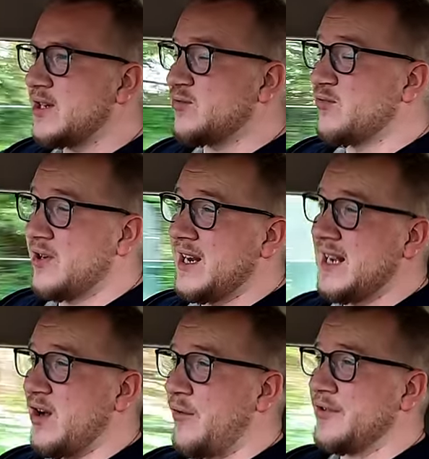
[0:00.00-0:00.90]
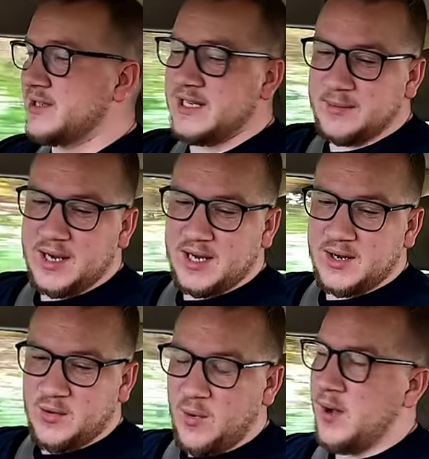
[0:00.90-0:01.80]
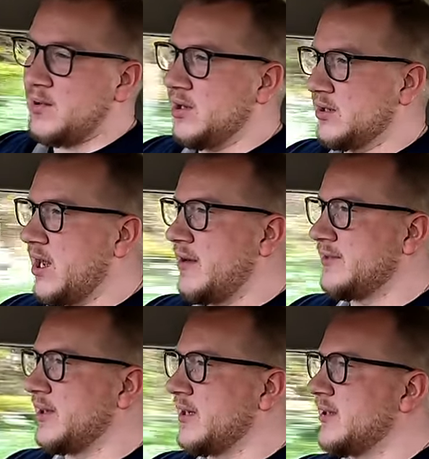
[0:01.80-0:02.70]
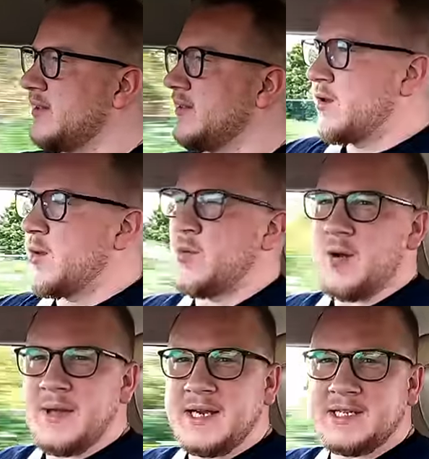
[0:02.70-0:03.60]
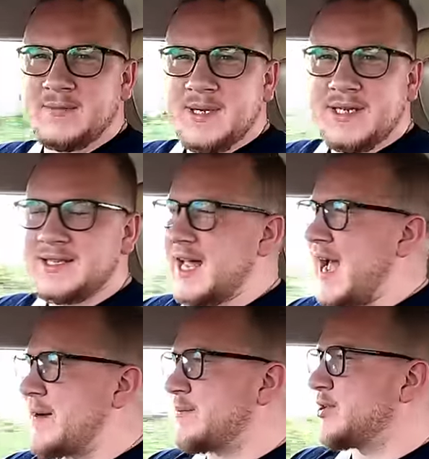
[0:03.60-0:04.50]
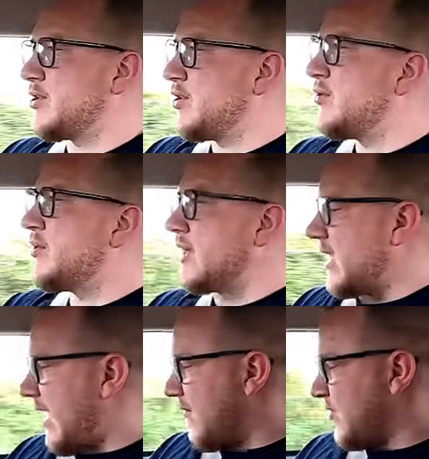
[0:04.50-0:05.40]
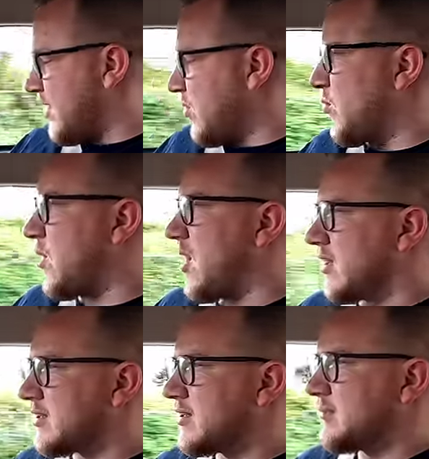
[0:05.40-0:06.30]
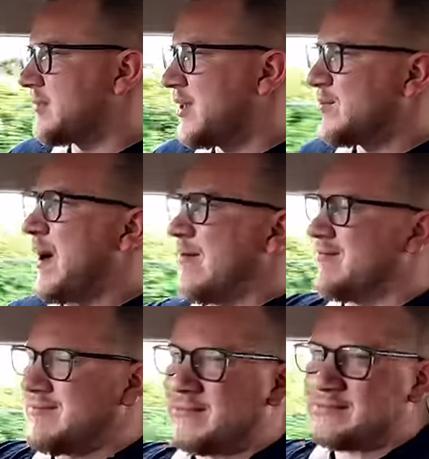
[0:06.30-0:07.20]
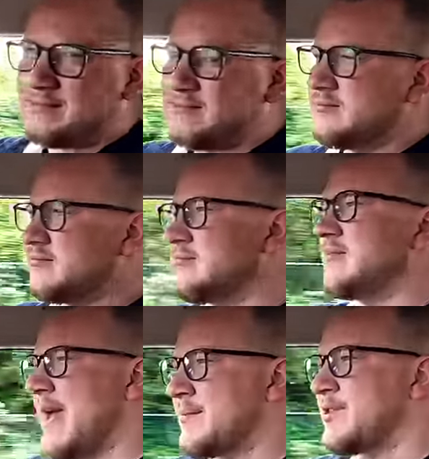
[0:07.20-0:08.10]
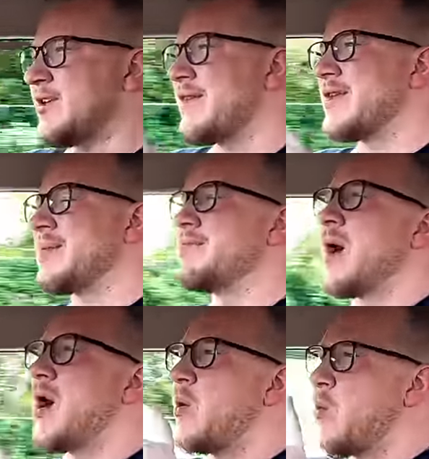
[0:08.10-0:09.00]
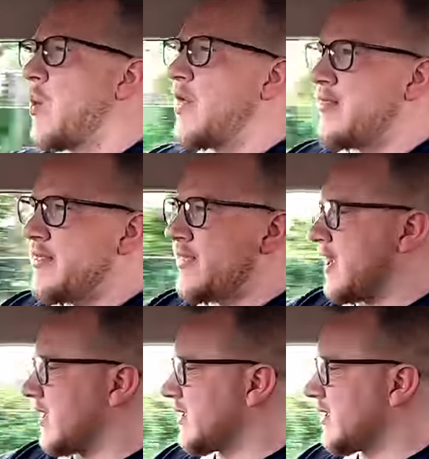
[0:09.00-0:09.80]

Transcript: It's really obviously been well looked after, and what amazes me is that absolutely everything works. Wow. Absolutely everything bar one thing.